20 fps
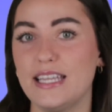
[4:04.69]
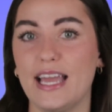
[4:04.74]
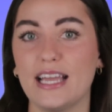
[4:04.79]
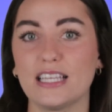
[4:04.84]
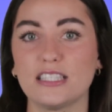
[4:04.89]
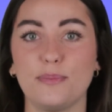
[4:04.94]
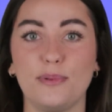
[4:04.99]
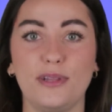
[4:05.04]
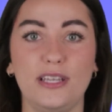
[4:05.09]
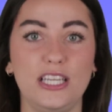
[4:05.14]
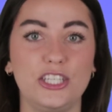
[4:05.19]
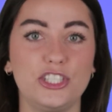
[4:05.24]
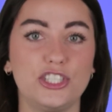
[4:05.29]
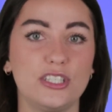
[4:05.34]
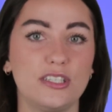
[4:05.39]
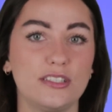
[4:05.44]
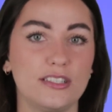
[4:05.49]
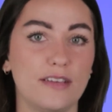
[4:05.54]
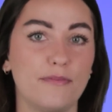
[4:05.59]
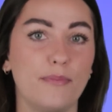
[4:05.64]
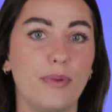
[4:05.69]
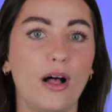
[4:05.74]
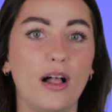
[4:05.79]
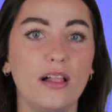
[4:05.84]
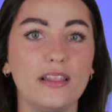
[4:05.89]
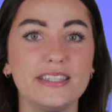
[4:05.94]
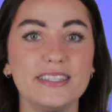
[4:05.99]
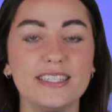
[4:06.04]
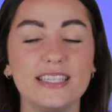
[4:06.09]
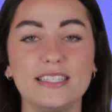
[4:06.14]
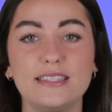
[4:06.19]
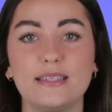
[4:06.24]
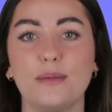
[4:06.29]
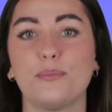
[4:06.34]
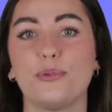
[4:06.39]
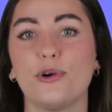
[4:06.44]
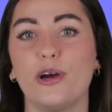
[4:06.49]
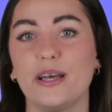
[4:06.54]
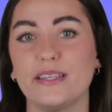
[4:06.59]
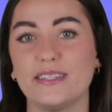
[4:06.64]
to explanations of policies
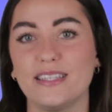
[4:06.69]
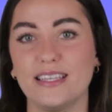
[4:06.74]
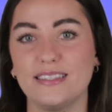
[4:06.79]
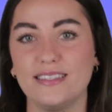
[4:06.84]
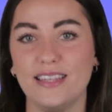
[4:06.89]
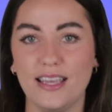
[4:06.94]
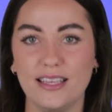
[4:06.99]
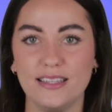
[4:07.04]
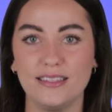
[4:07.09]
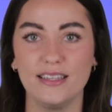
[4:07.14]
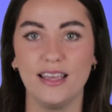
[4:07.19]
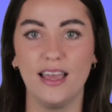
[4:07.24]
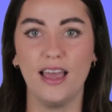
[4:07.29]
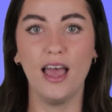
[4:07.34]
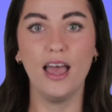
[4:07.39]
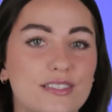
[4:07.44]
and processes.